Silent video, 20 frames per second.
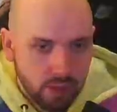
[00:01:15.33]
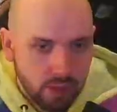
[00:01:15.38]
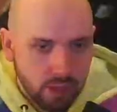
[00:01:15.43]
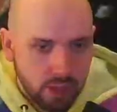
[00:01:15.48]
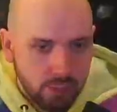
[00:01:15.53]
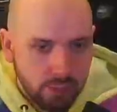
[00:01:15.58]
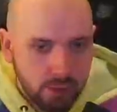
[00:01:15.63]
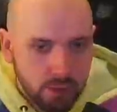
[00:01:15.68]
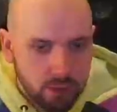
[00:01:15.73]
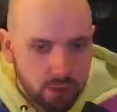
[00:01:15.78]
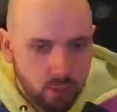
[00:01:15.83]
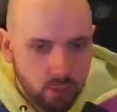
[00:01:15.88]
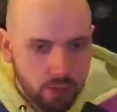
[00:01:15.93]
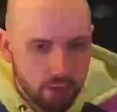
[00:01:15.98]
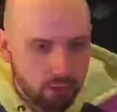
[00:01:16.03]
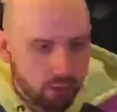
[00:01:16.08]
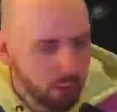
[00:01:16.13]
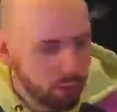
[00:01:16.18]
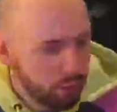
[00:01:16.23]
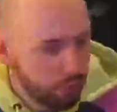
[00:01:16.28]
You might just want to
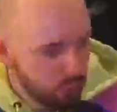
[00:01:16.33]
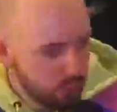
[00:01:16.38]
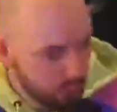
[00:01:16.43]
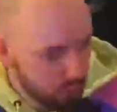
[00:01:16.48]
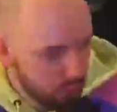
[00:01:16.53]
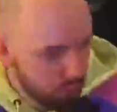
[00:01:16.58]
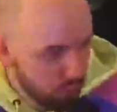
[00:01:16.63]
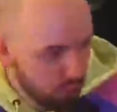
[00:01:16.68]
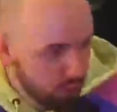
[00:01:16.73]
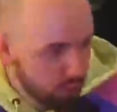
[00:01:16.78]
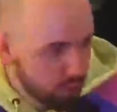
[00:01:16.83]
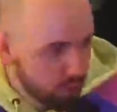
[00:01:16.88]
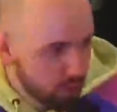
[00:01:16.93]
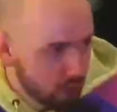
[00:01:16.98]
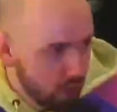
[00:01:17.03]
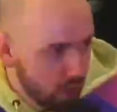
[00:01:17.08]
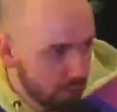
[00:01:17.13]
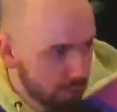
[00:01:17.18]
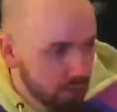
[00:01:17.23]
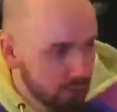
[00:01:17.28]
refresh stream,
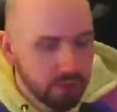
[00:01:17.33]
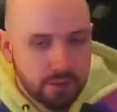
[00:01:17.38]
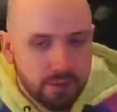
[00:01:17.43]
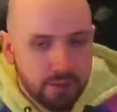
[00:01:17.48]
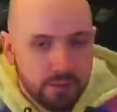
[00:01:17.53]
Glubber.